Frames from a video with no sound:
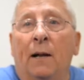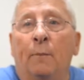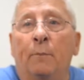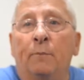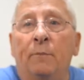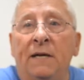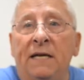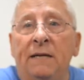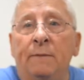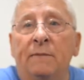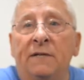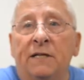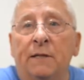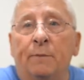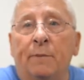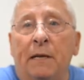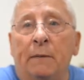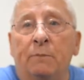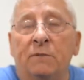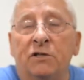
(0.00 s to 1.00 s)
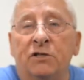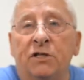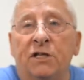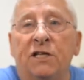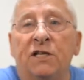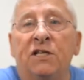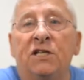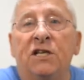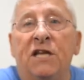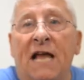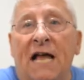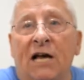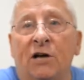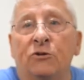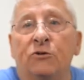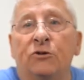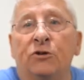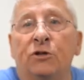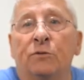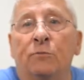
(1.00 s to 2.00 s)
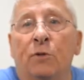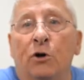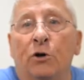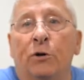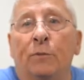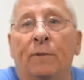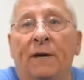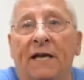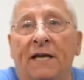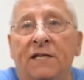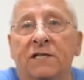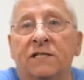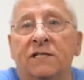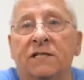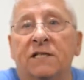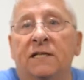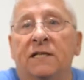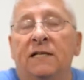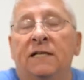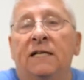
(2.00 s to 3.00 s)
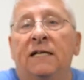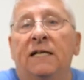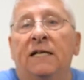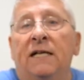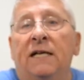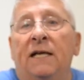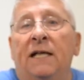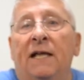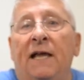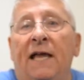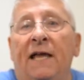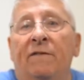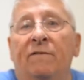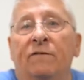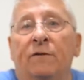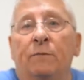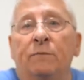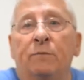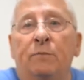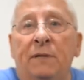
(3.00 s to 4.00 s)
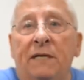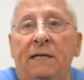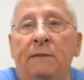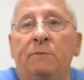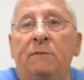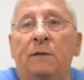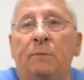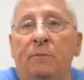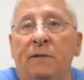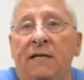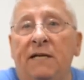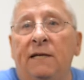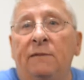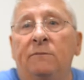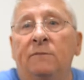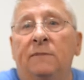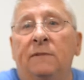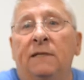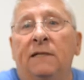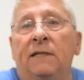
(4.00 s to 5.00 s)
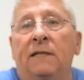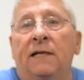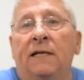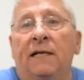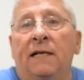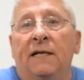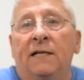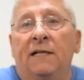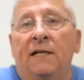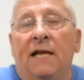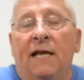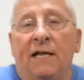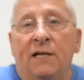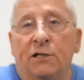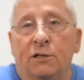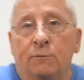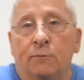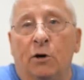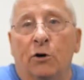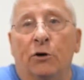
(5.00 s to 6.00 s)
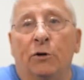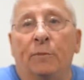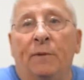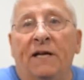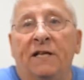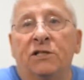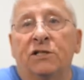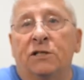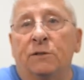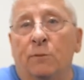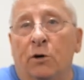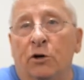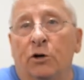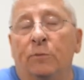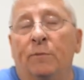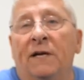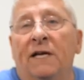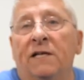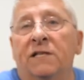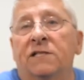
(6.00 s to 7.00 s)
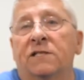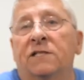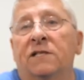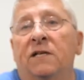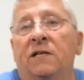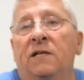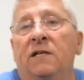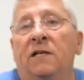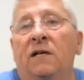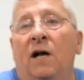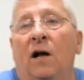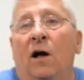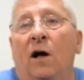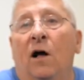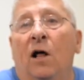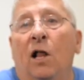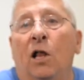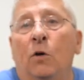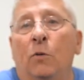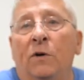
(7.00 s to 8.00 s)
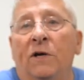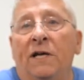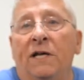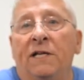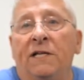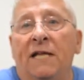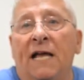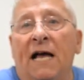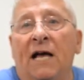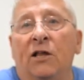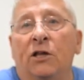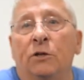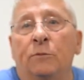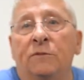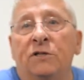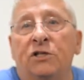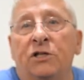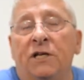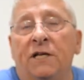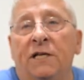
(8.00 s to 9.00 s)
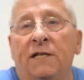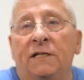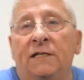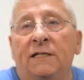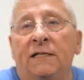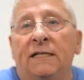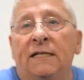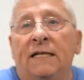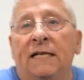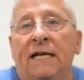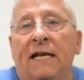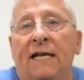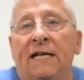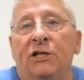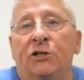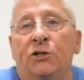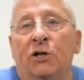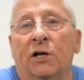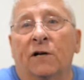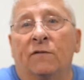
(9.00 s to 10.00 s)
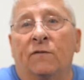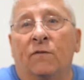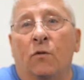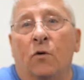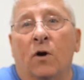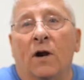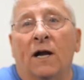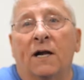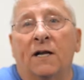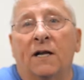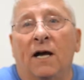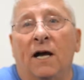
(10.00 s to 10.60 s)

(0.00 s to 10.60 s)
beam in the paper machine down to the motor base, and from beam to beam, and to motor base, all the way down the machine, and took a 4-aught